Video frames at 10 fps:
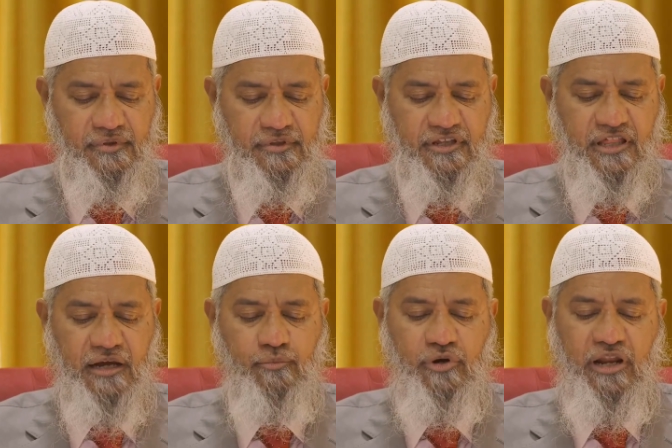
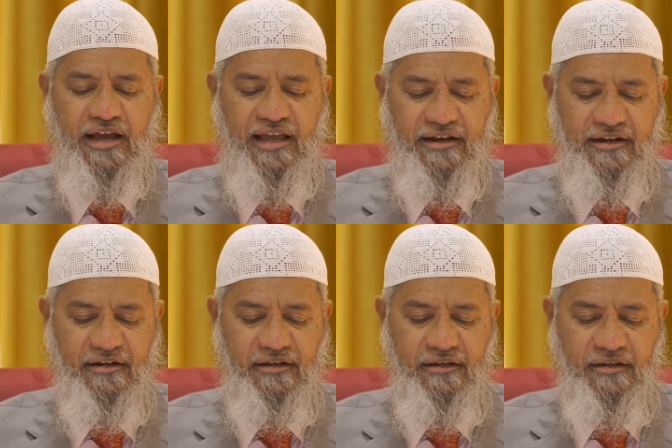Jazakumullah
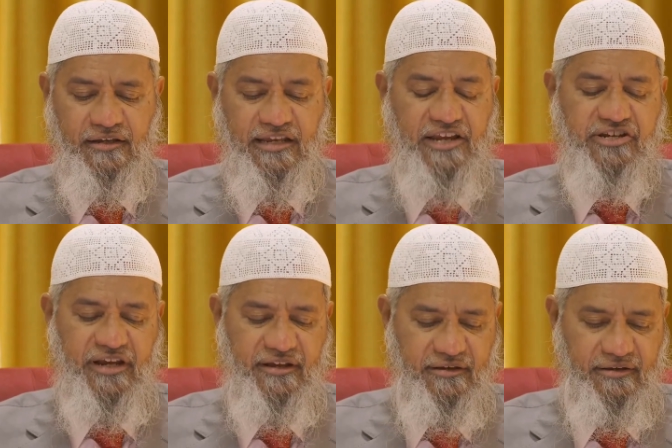khairan, ya
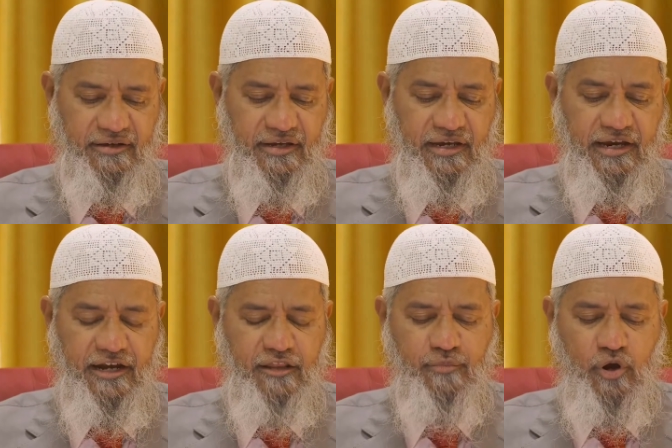Sheikh.
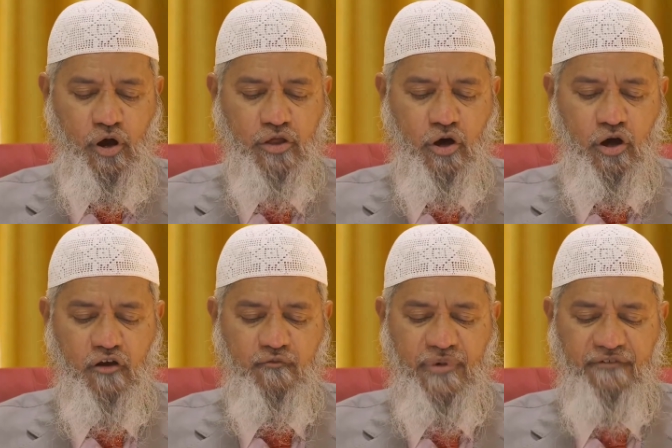It is because all
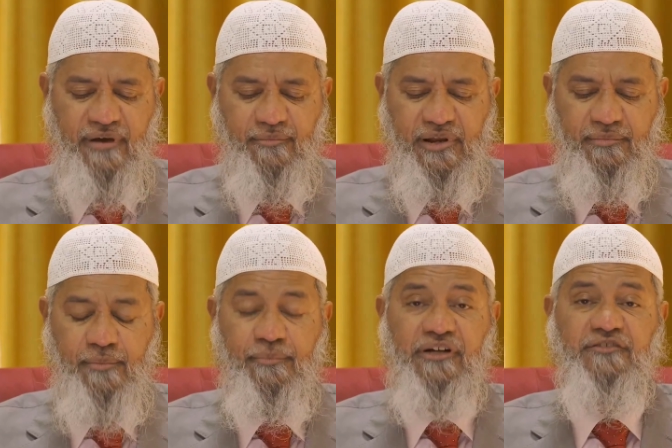of my family
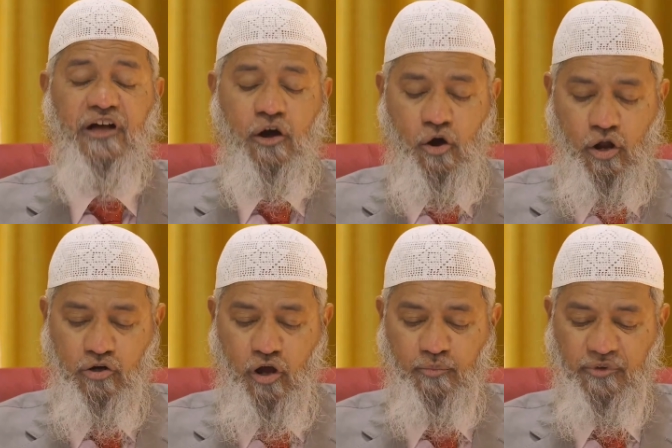members are all
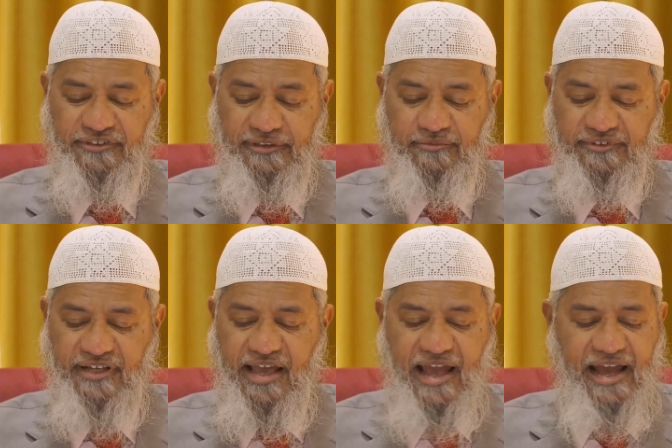non-Muslims
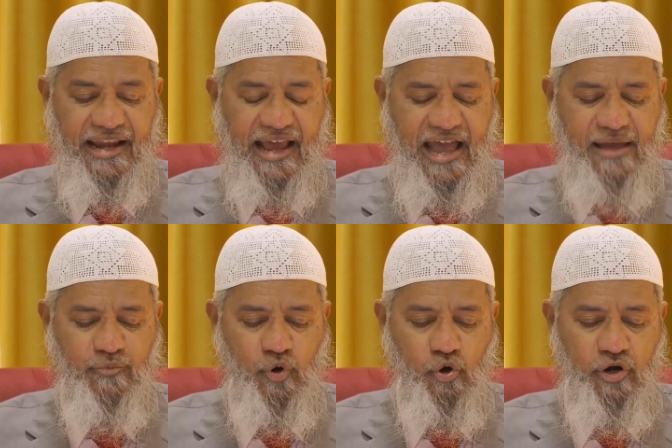and I
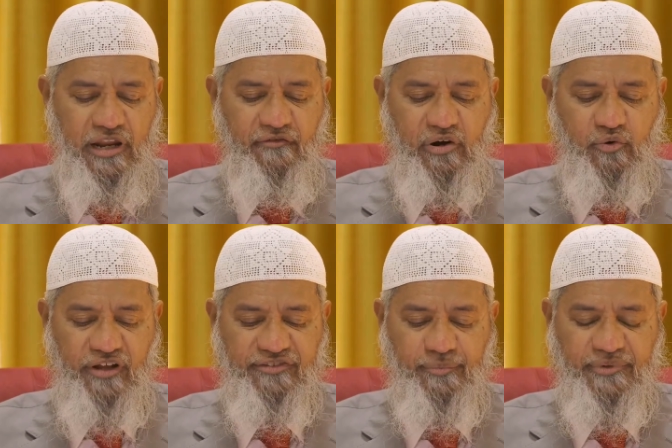am the only one who
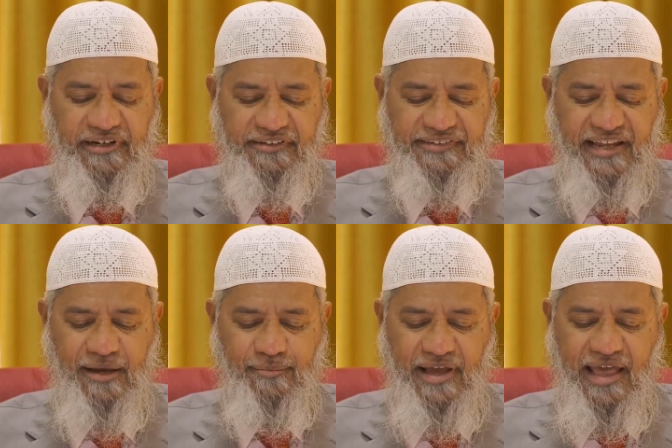accepted
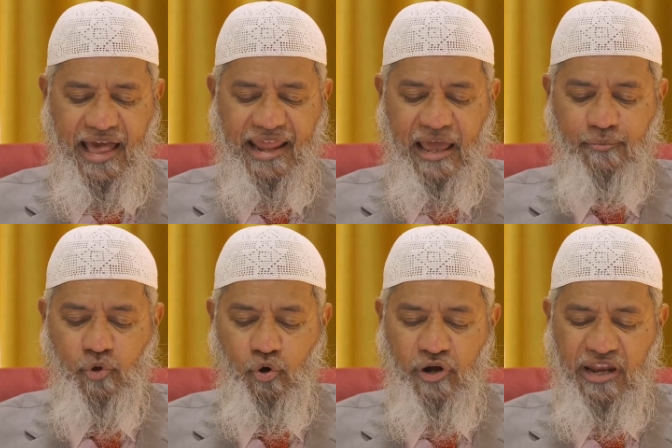Islam and I am
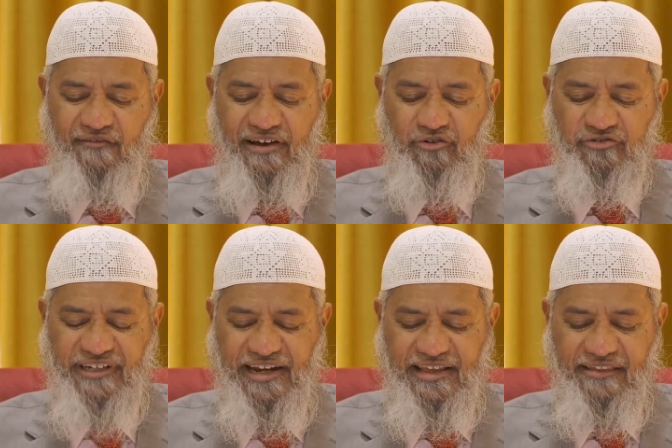the only one who is
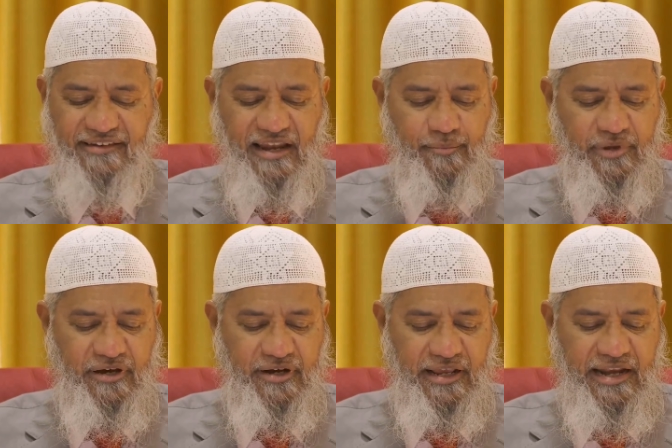studying Islam
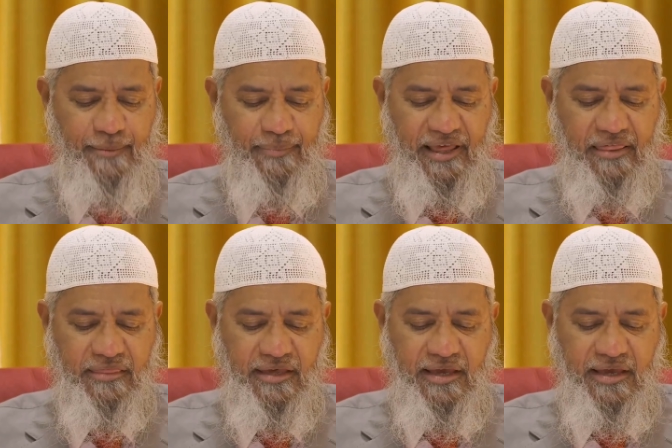here in our place.